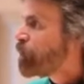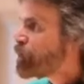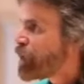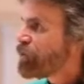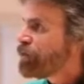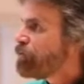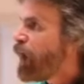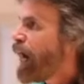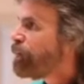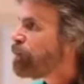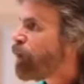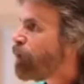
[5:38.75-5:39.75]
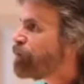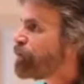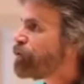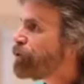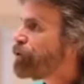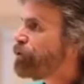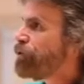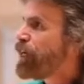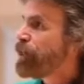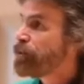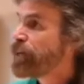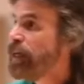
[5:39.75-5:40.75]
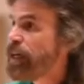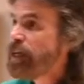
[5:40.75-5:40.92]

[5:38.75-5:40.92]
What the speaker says: with just 5 loaves and 2 fish.